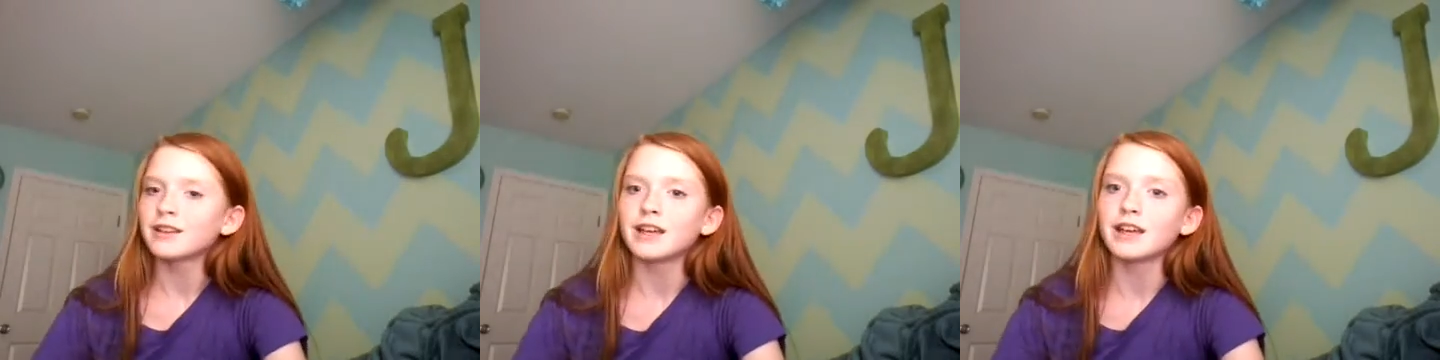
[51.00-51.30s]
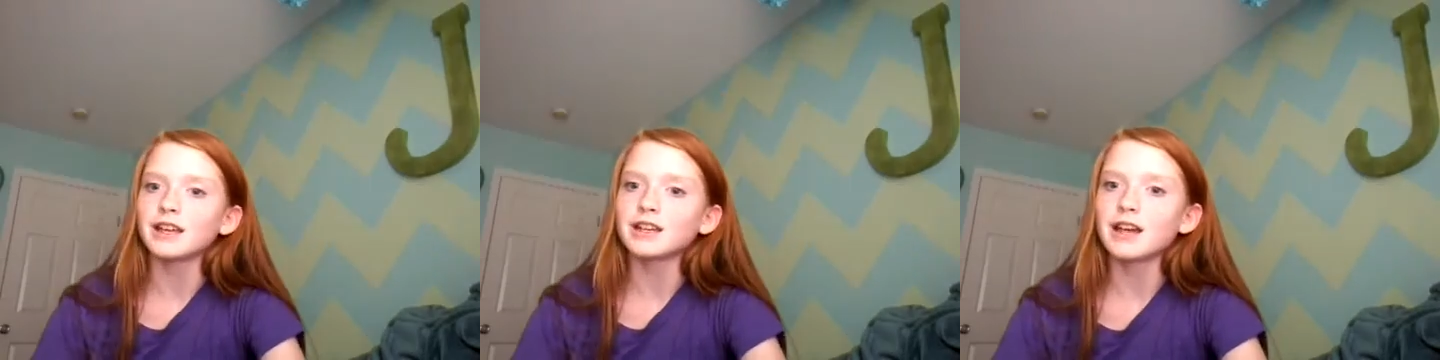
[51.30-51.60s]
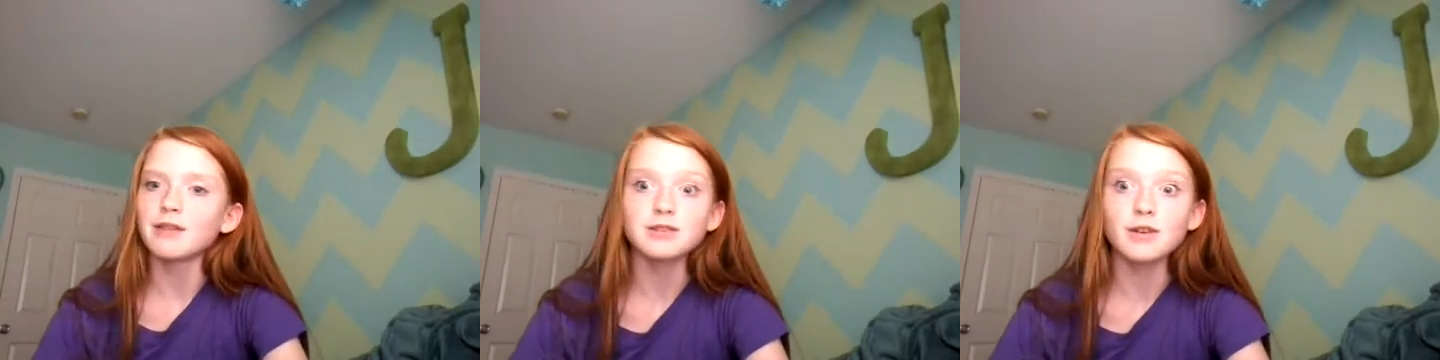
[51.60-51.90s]
go. And
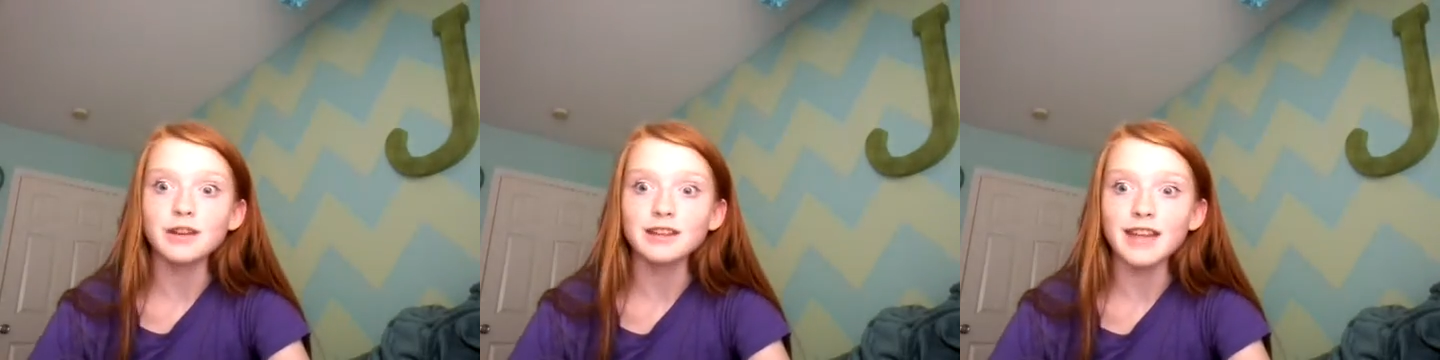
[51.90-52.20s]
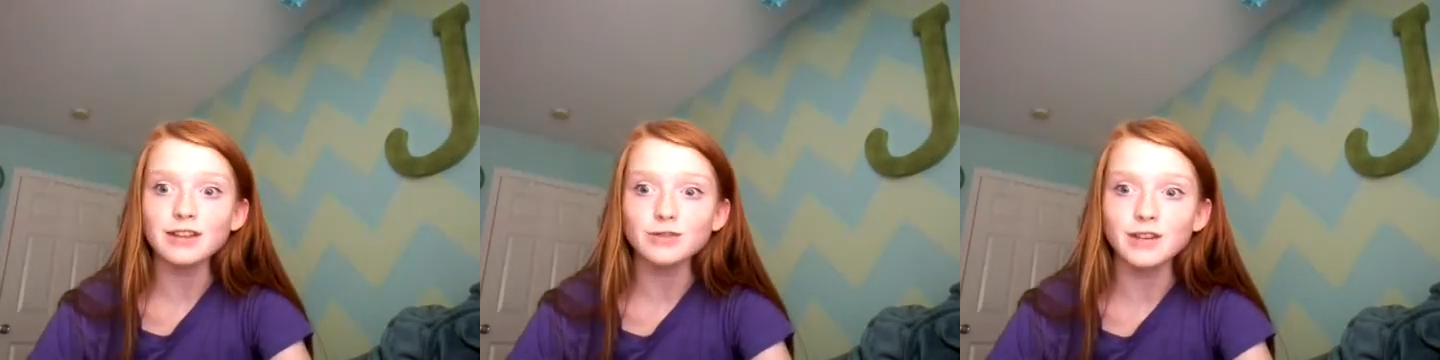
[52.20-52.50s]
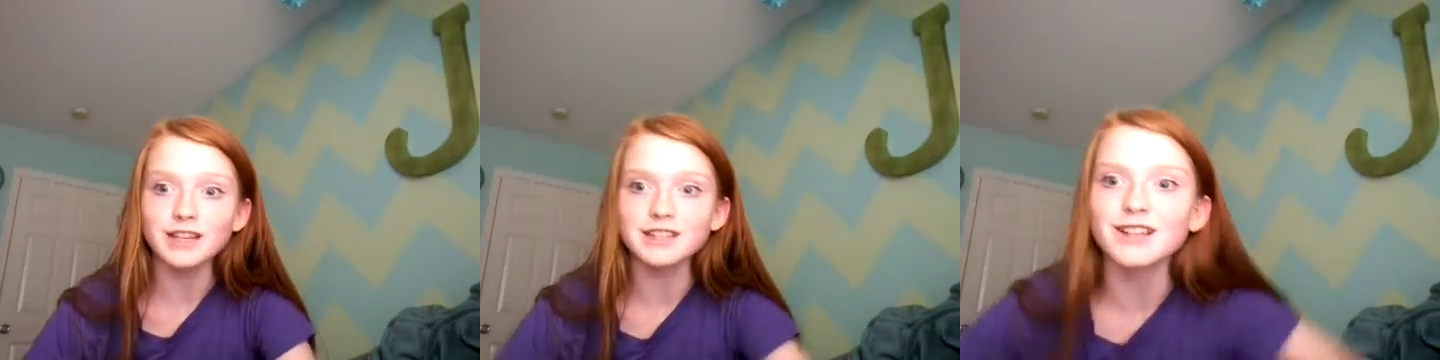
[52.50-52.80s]
now he's going in the cat
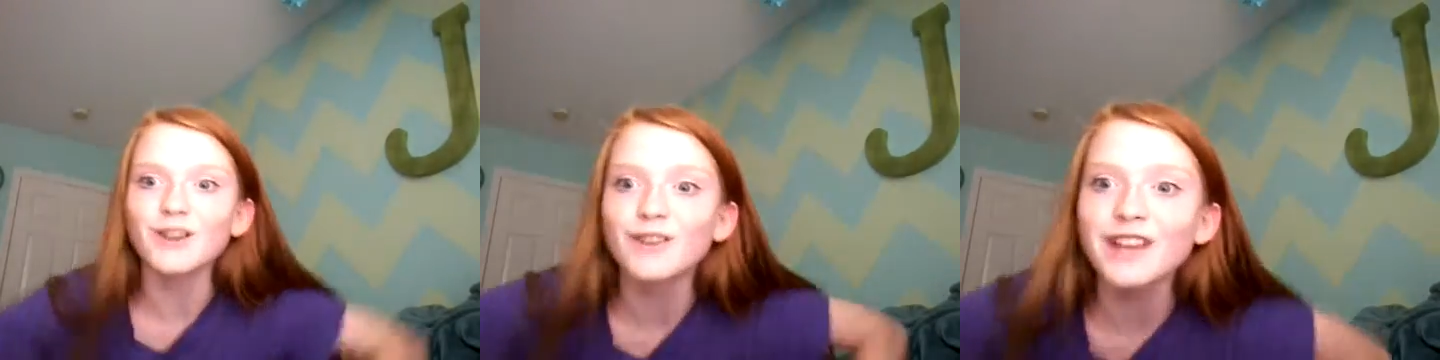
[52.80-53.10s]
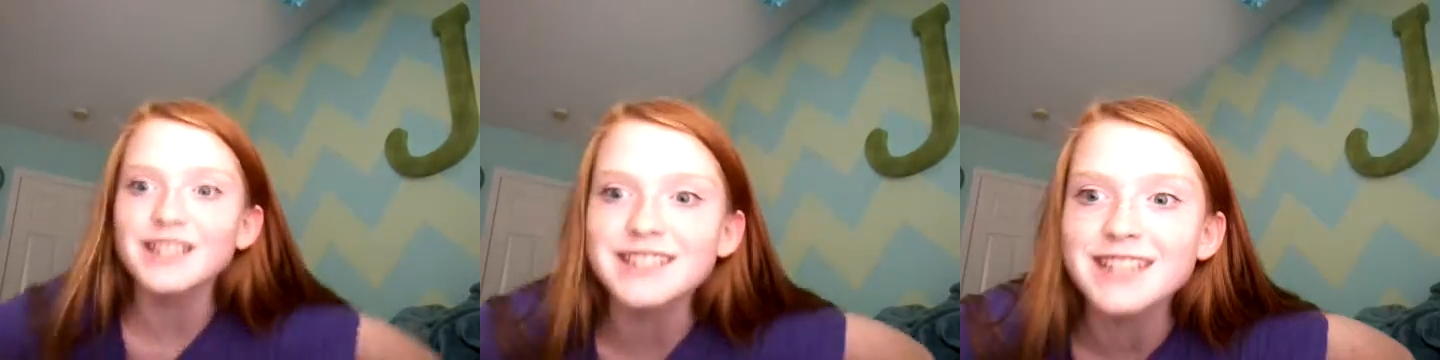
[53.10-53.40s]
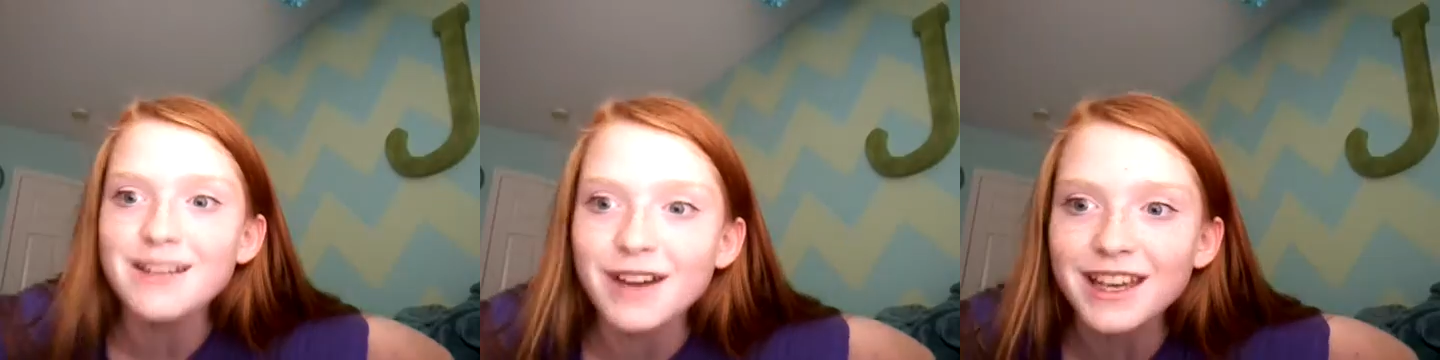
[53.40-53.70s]
tree, so let's
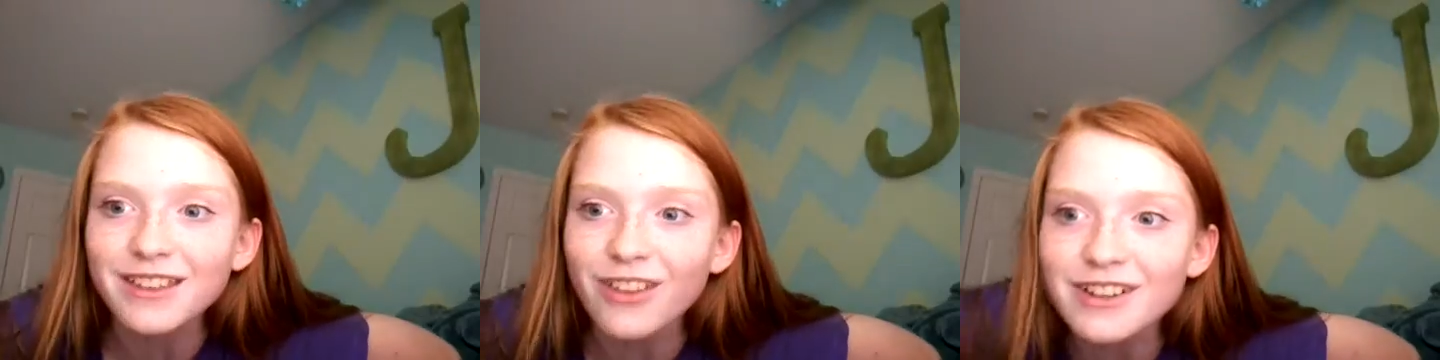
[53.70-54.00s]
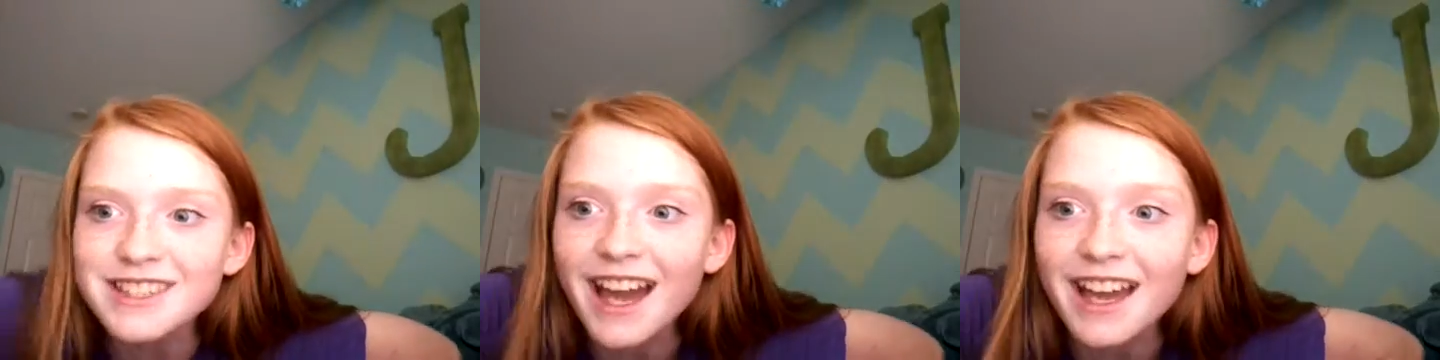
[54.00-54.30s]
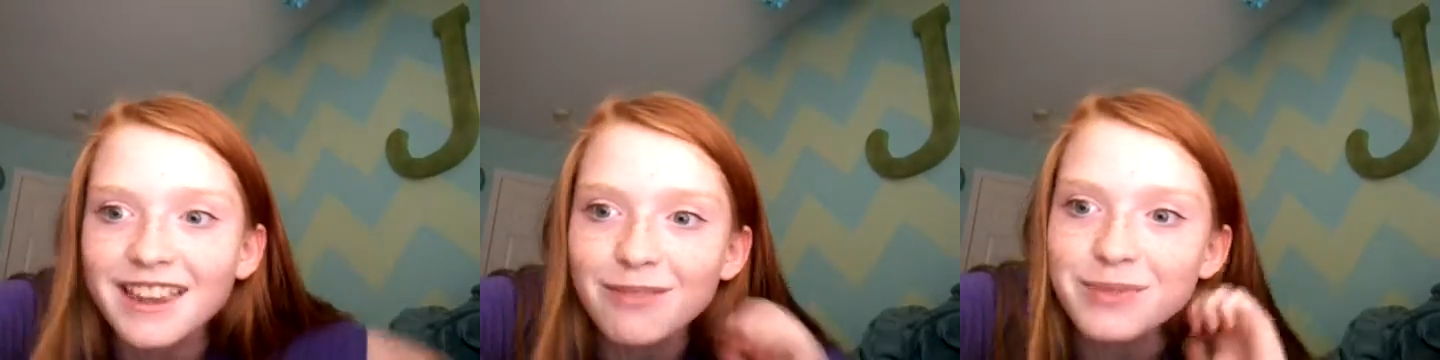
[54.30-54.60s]
see what he looks
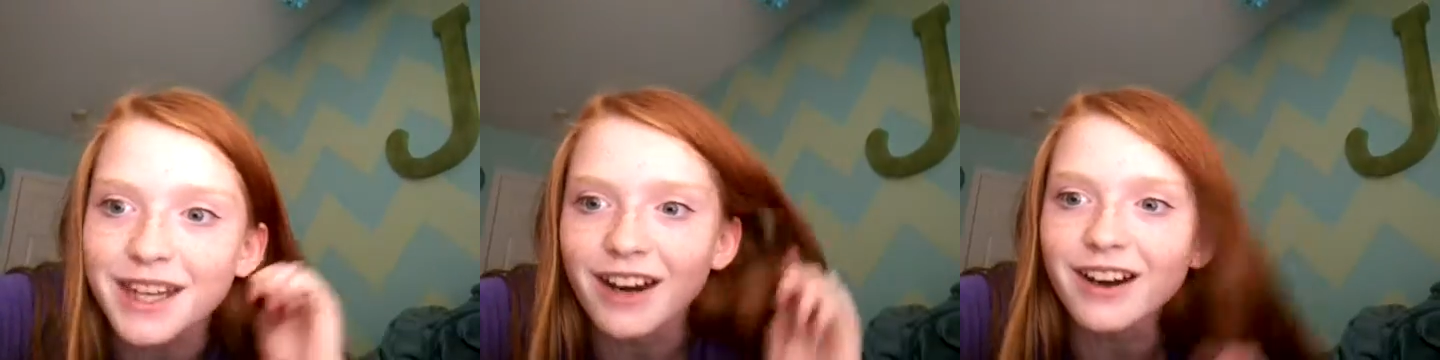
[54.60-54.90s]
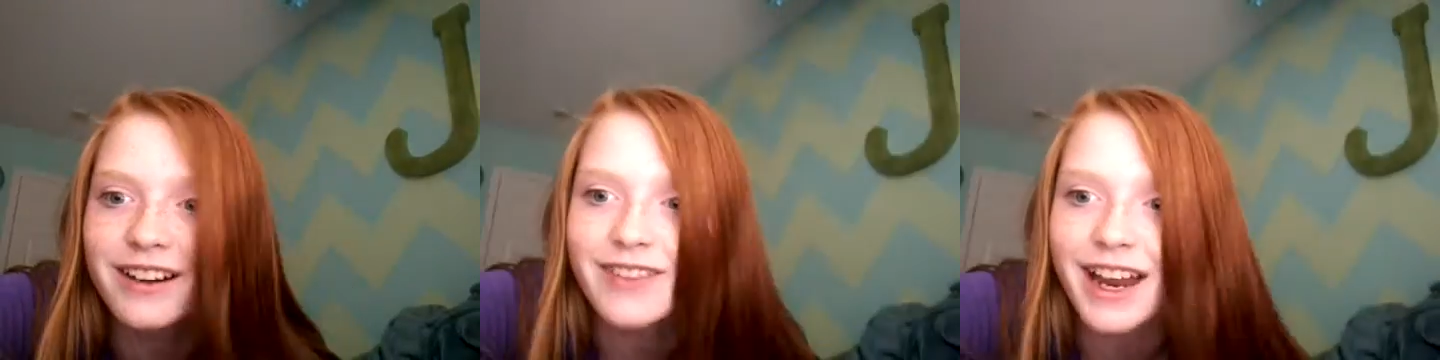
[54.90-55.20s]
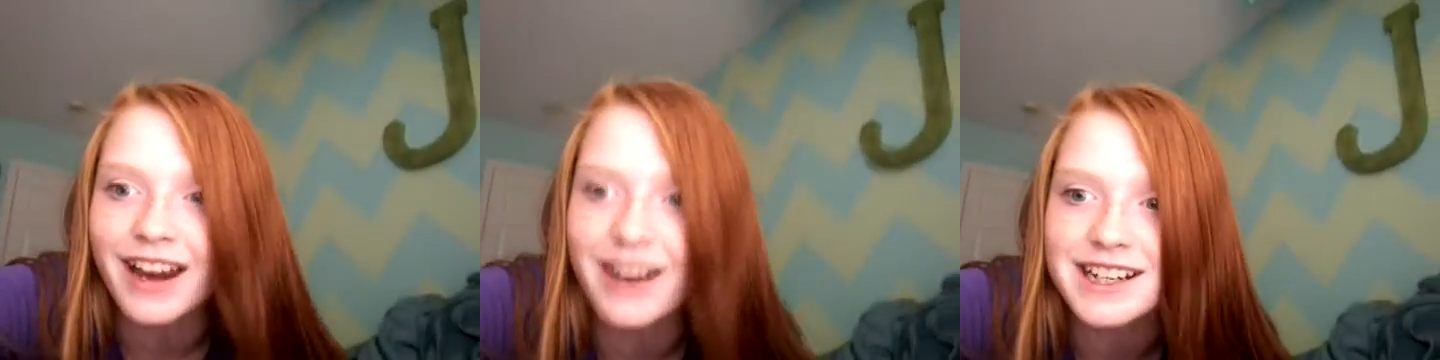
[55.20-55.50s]
like up there. My
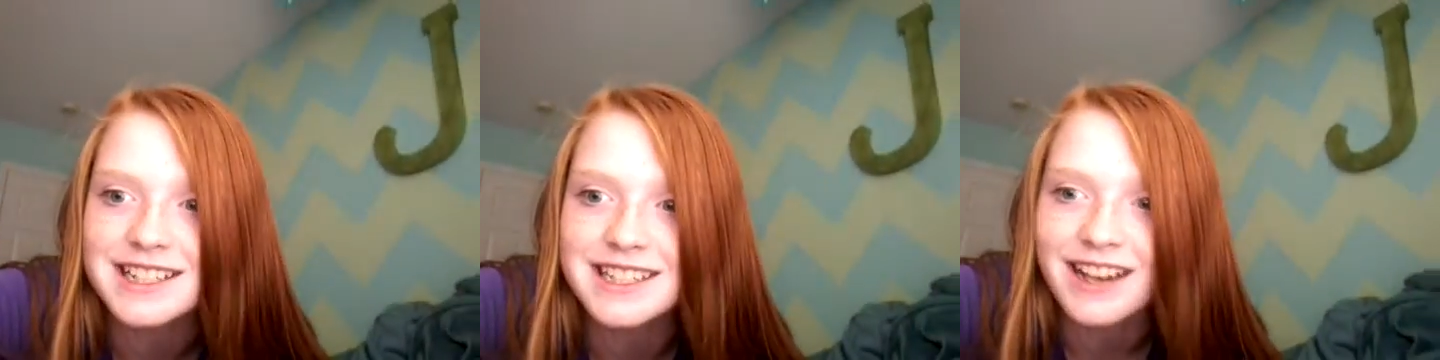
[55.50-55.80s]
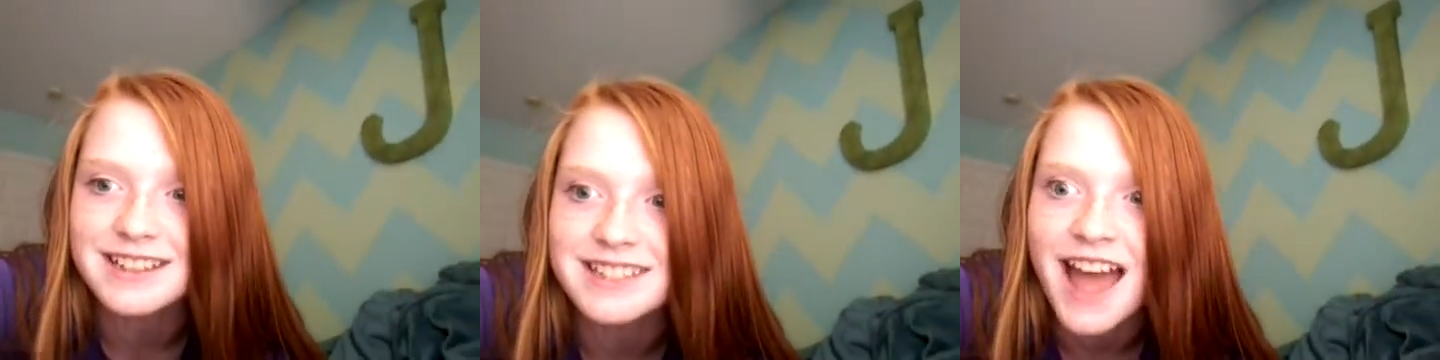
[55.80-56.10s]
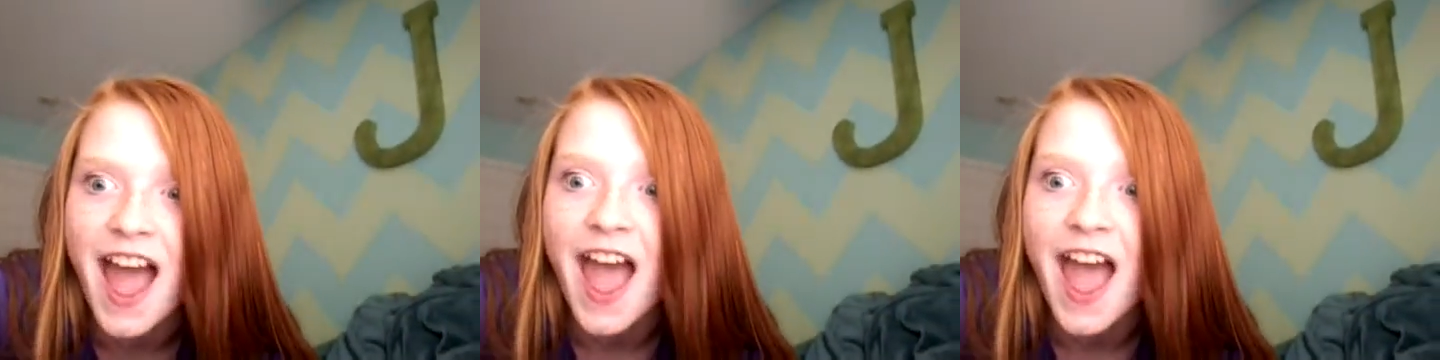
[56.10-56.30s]
hair sucks.